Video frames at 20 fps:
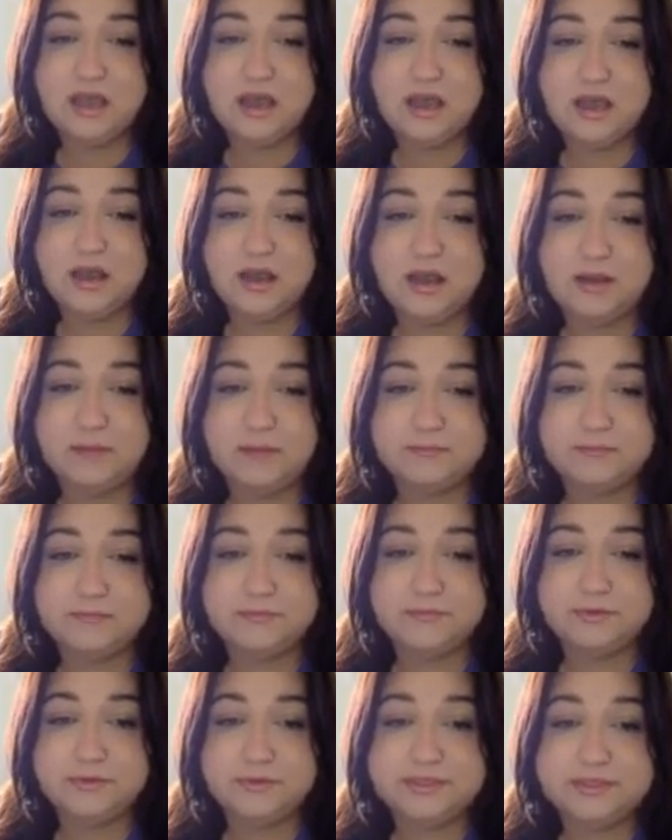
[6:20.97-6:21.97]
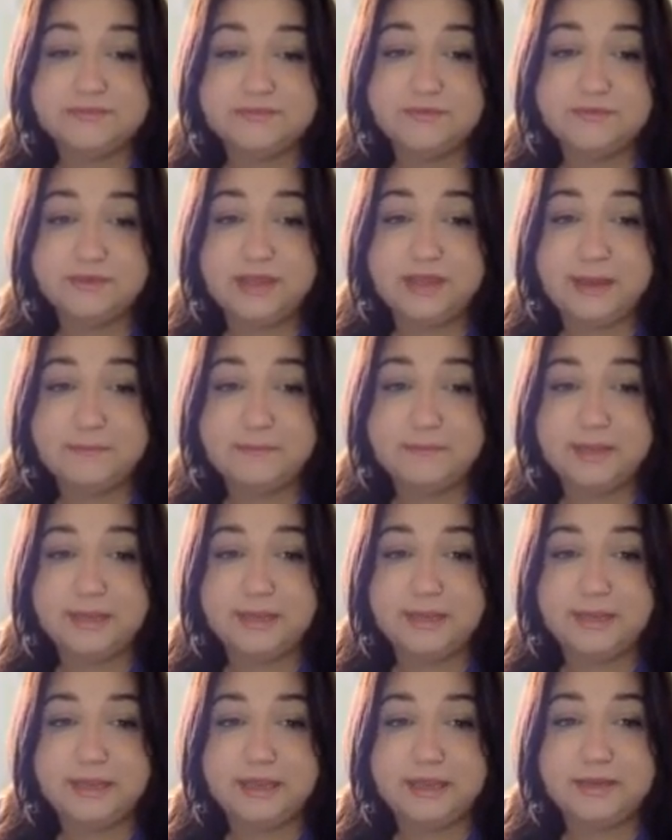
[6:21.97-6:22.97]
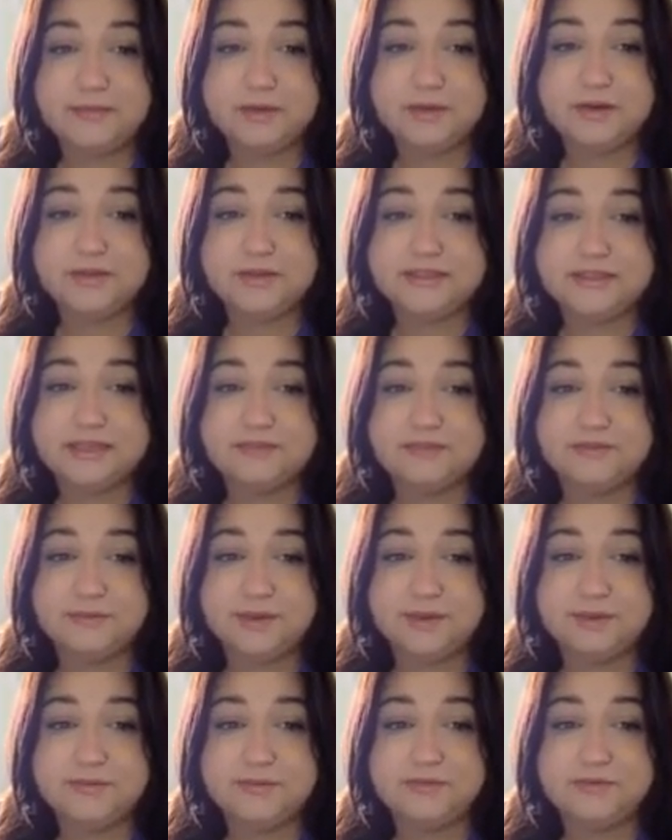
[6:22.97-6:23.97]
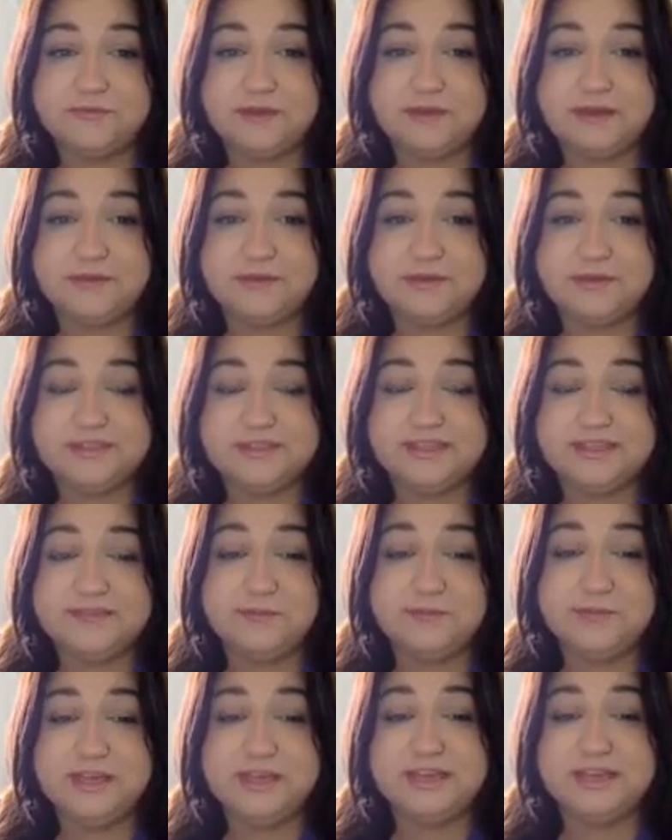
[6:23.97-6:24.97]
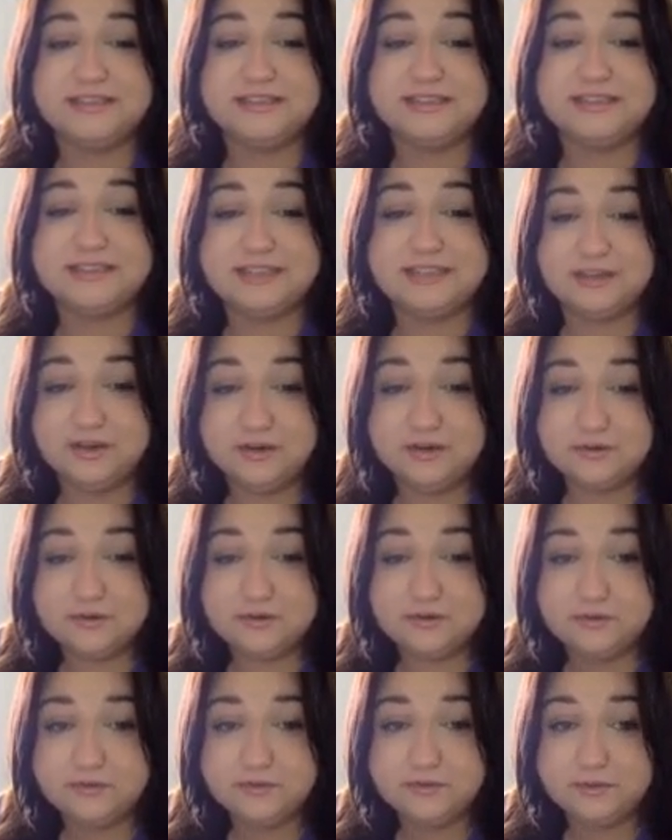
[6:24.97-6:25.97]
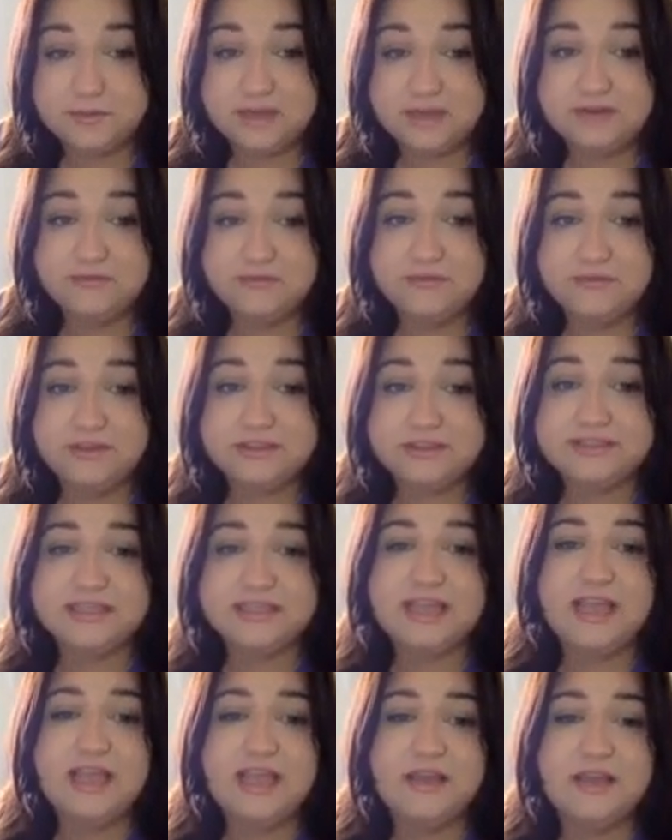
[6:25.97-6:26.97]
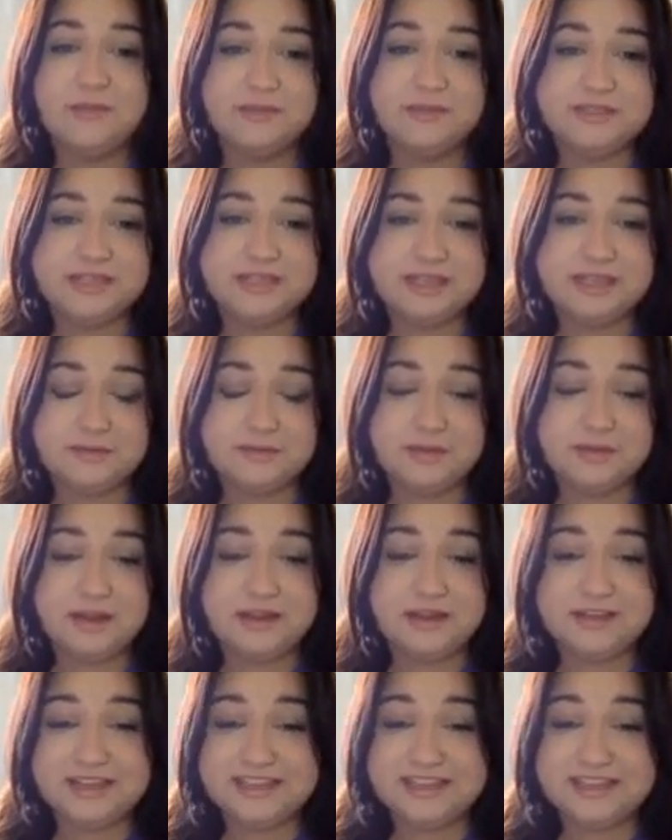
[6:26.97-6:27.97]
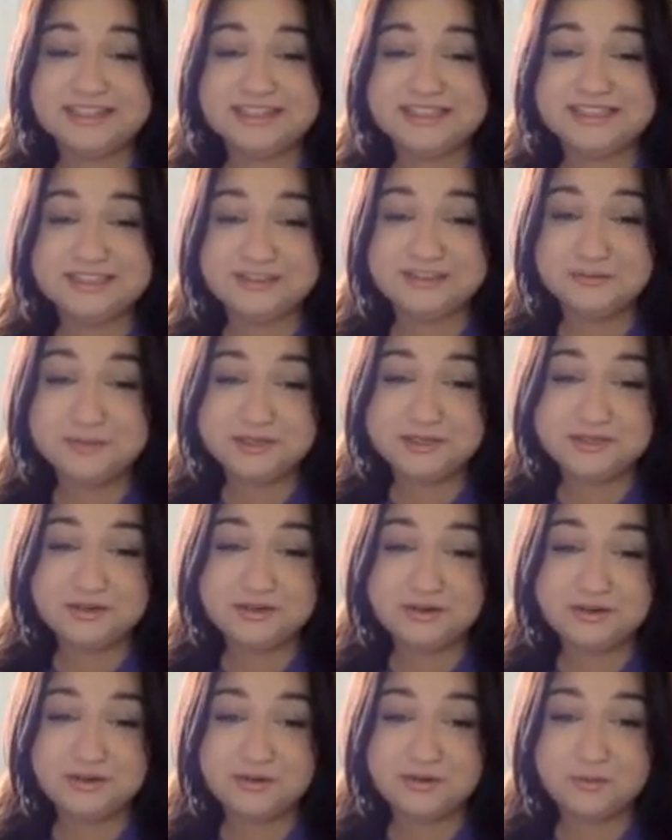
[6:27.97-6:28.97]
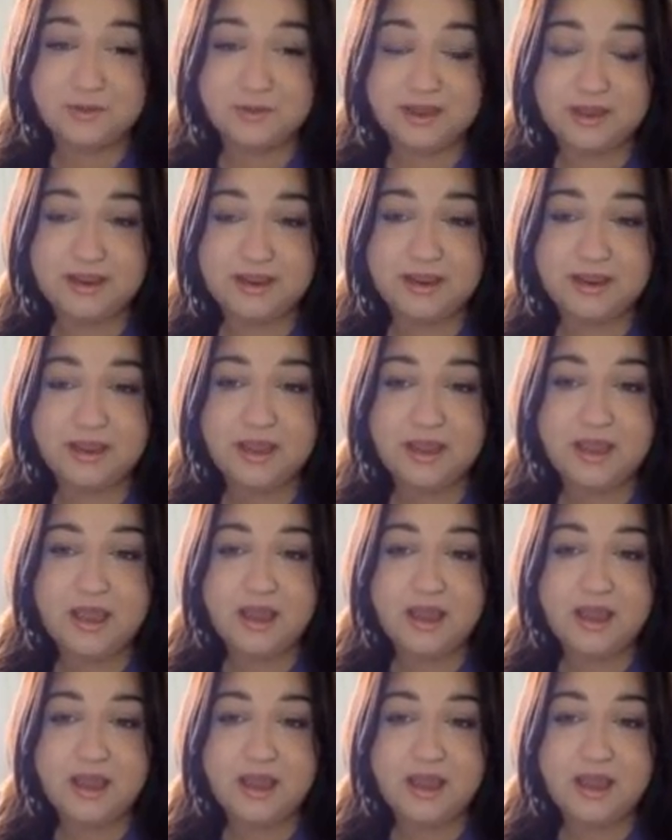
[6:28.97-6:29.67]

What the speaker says: The reason for that being, immigrants have to wait up to 5 years to even be considered for the benefits, and once they can apply, they can still be turned away.